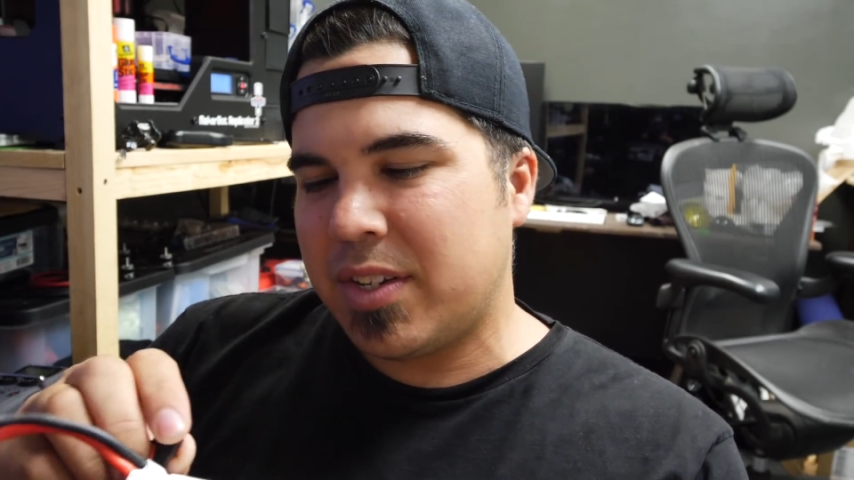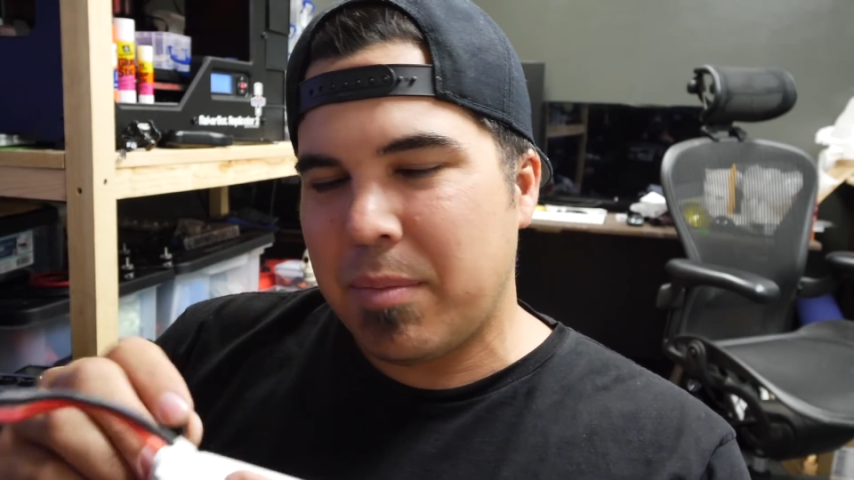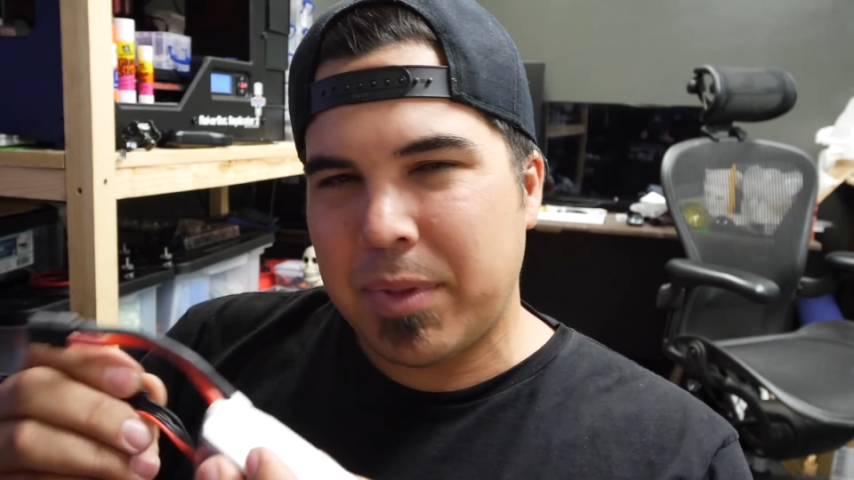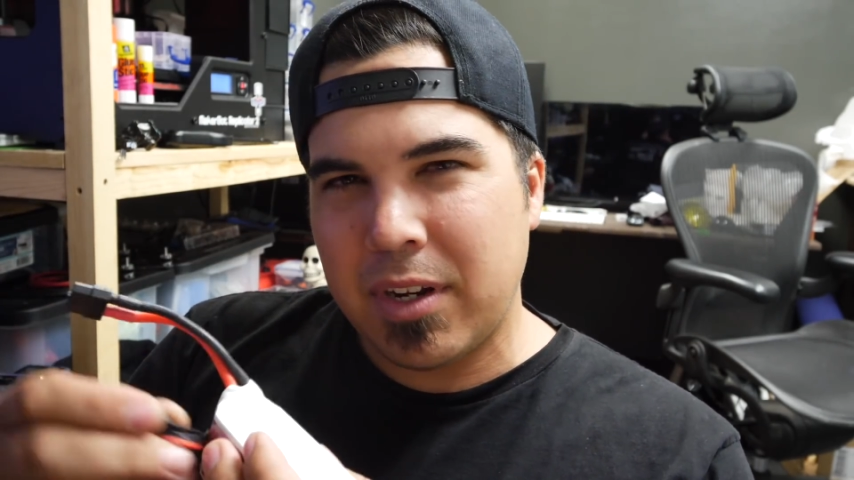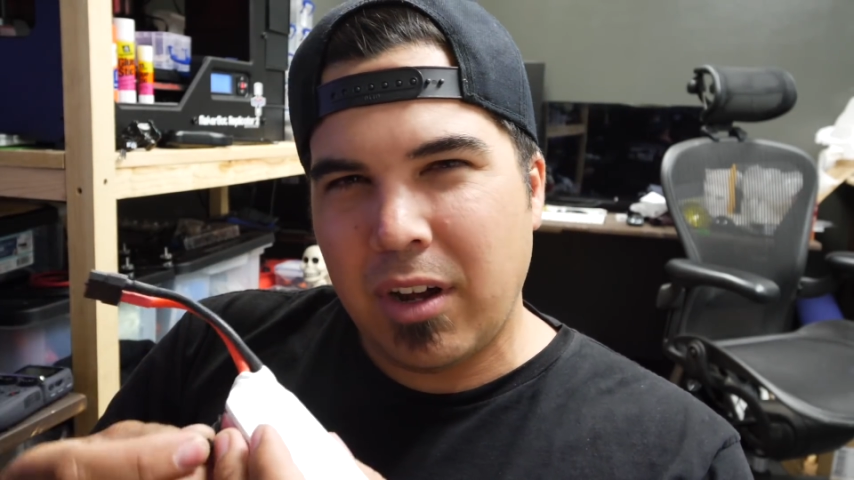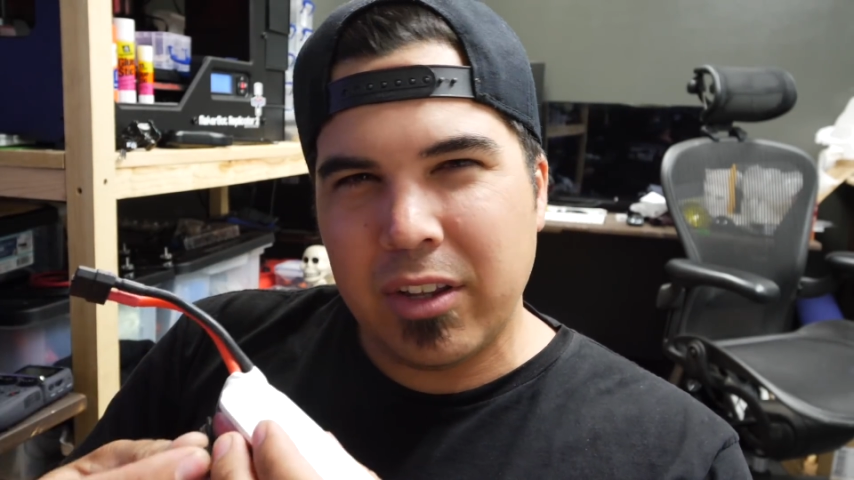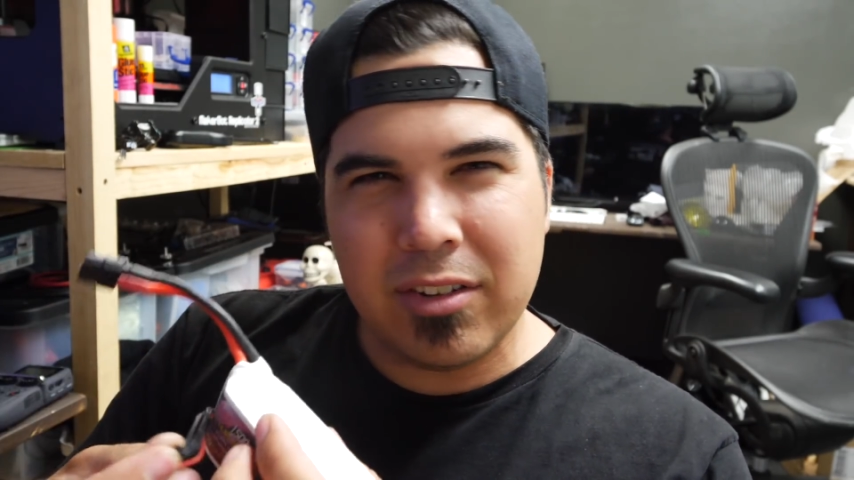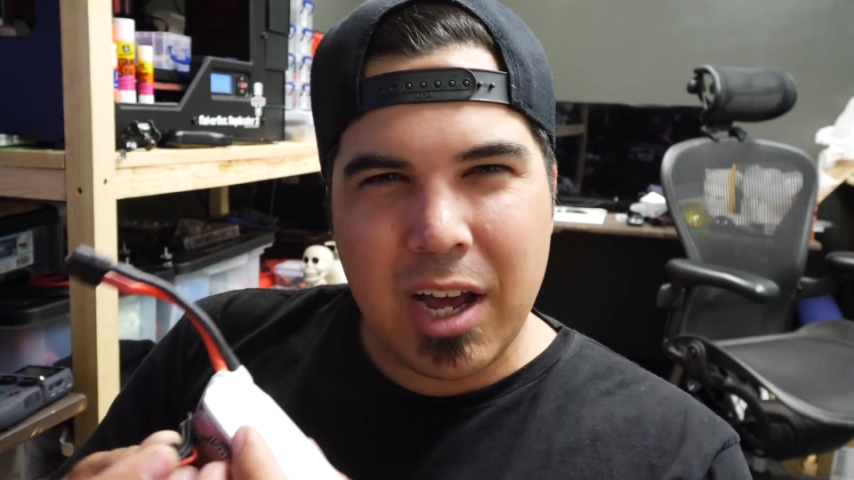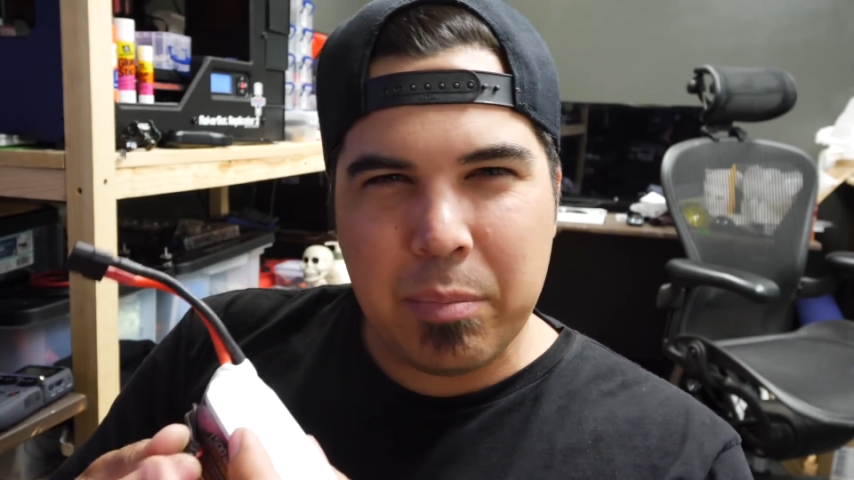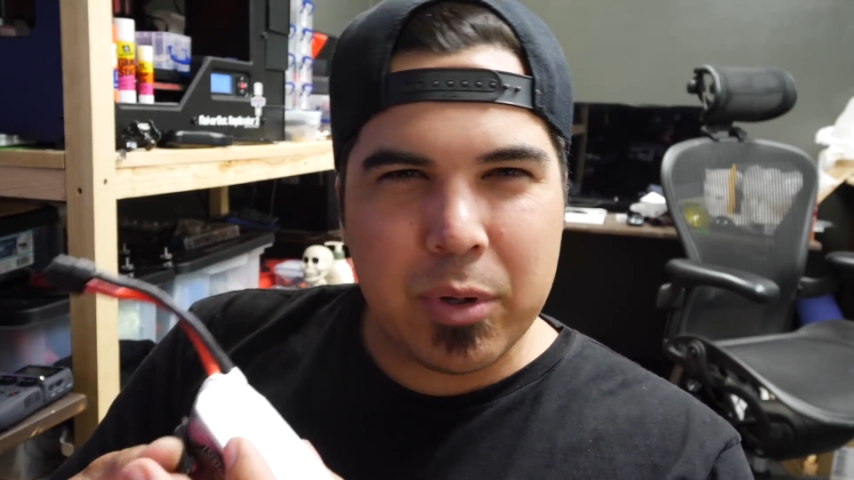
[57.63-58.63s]
something on
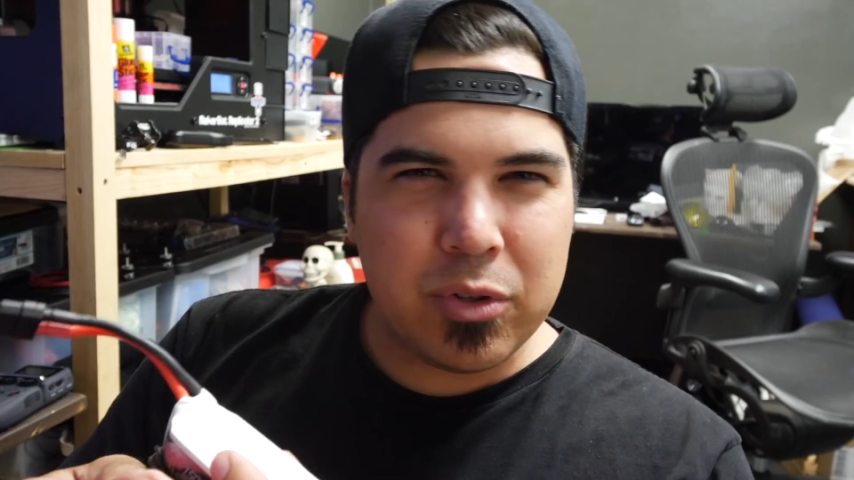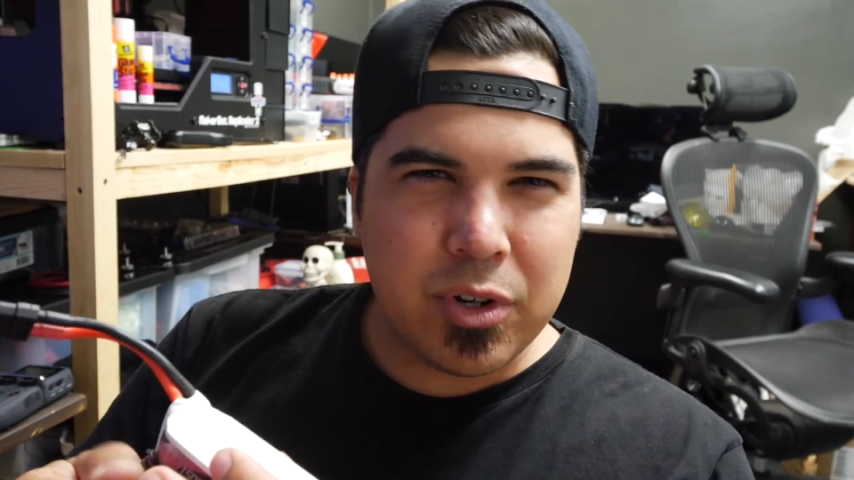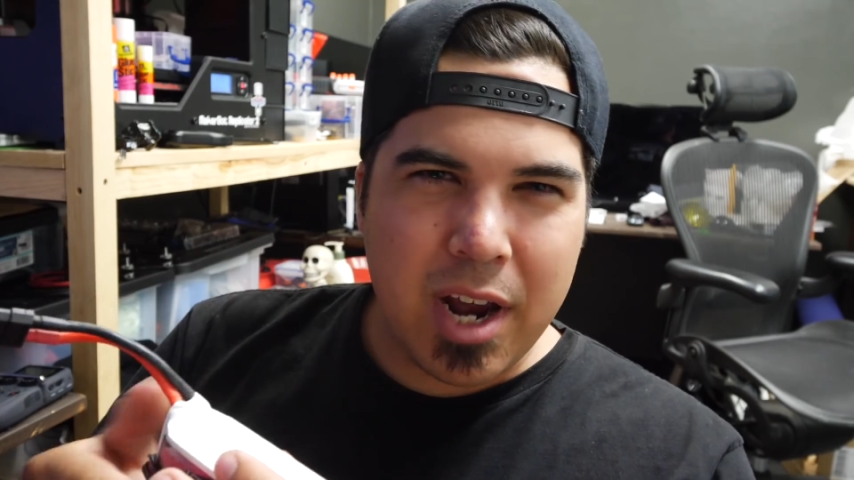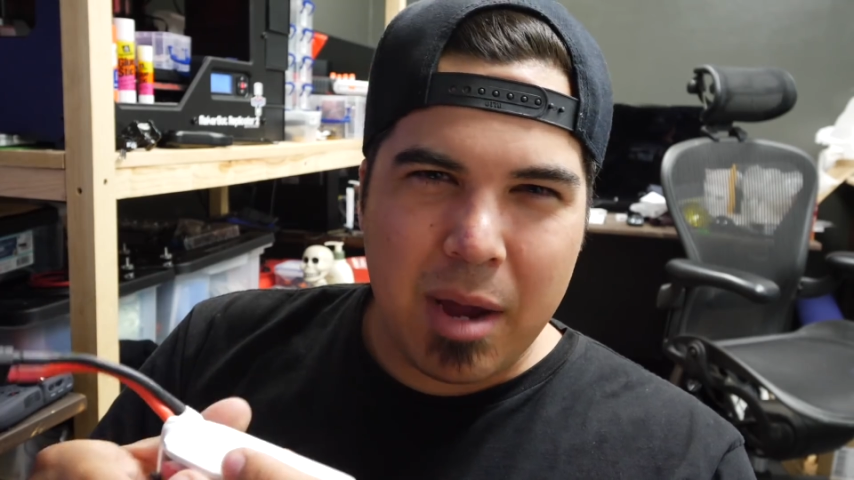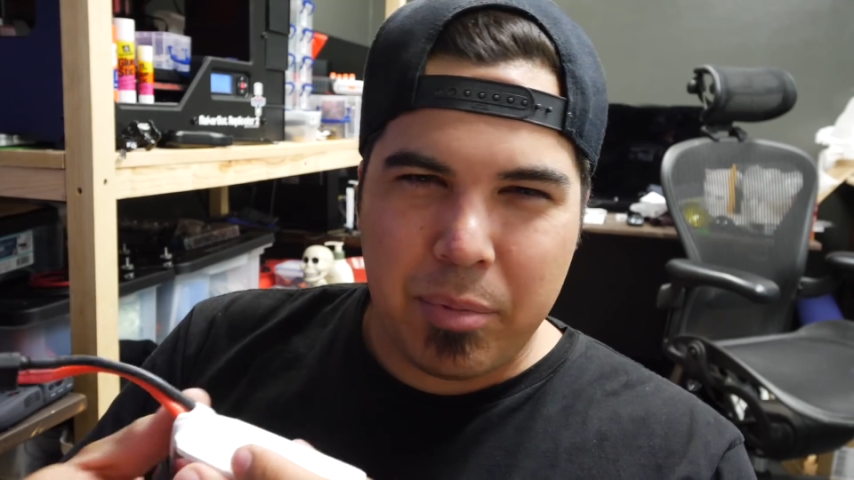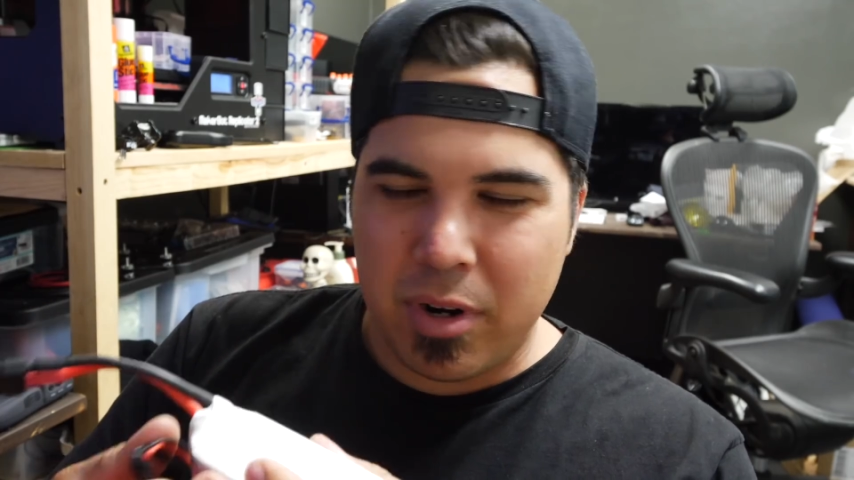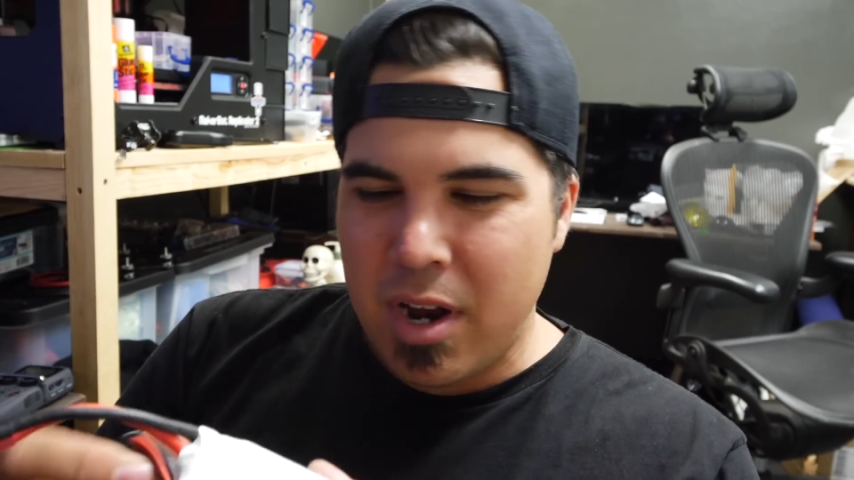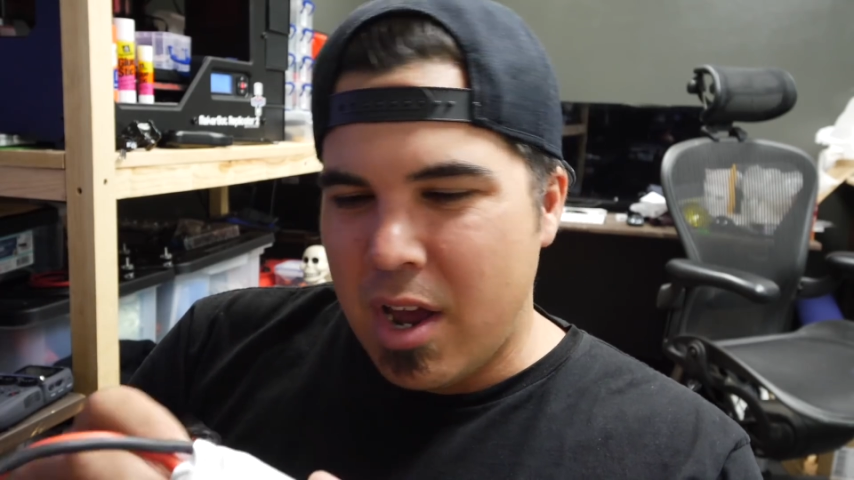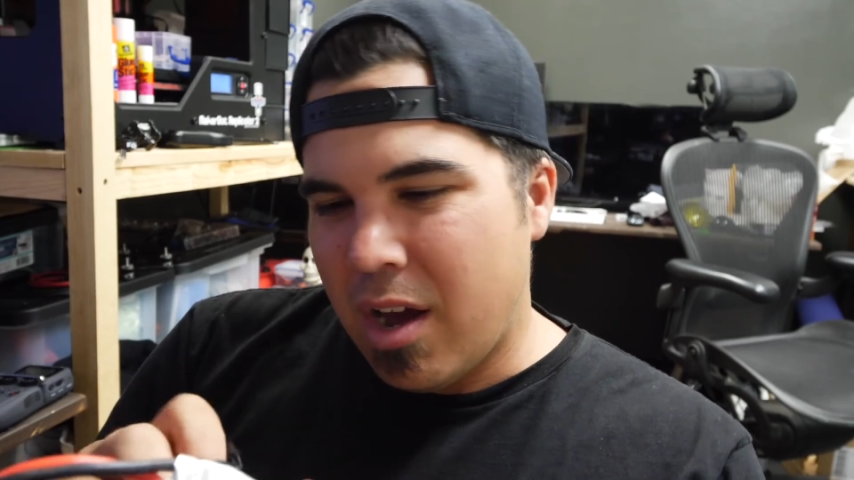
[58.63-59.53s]
the lipo strap or